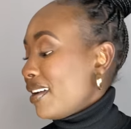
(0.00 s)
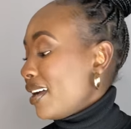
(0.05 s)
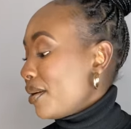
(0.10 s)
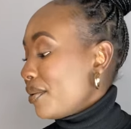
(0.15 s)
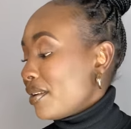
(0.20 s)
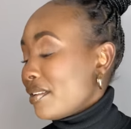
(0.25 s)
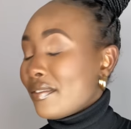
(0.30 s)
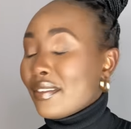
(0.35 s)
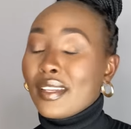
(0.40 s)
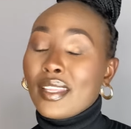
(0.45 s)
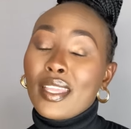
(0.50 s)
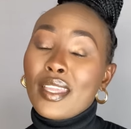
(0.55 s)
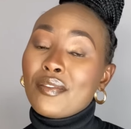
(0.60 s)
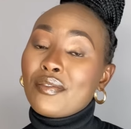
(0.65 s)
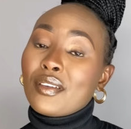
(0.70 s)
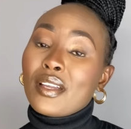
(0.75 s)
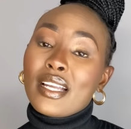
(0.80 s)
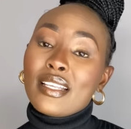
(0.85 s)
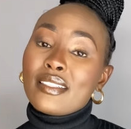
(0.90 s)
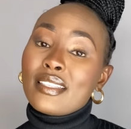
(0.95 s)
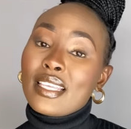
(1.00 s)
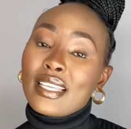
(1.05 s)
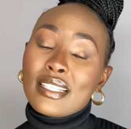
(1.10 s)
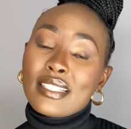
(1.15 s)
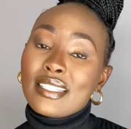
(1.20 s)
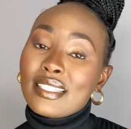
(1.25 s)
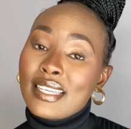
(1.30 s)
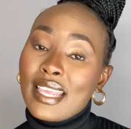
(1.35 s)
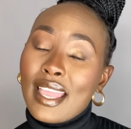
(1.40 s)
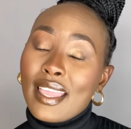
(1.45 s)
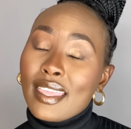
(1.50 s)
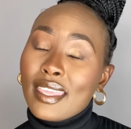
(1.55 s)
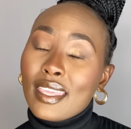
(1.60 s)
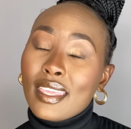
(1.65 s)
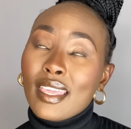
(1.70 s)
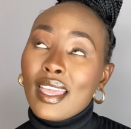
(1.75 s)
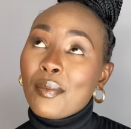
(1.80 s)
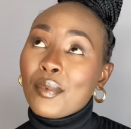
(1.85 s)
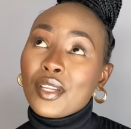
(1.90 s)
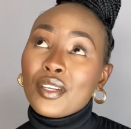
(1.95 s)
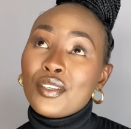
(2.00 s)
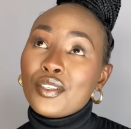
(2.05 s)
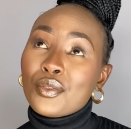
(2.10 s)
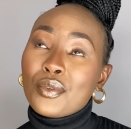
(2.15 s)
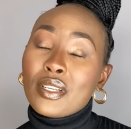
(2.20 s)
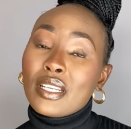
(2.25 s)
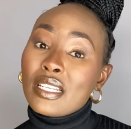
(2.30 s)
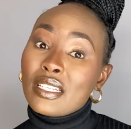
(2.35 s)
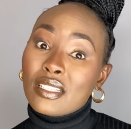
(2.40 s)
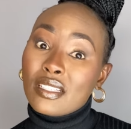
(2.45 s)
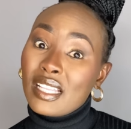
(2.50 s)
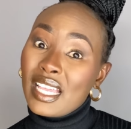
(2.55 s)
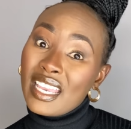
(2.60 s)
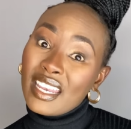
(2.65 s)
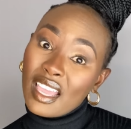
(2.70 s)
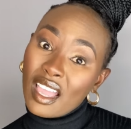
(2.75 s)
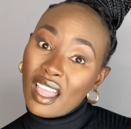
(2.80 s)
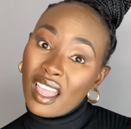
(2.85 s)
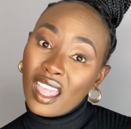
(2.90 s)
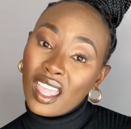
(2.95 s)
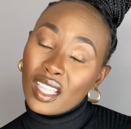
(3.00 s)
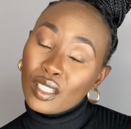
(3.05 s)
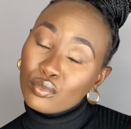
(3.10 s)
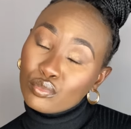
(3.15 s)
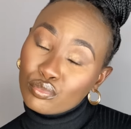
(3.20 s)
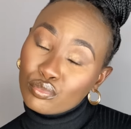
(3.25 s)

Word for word: I don't even care if you guys think it's tacky. I'm going to do it until I die.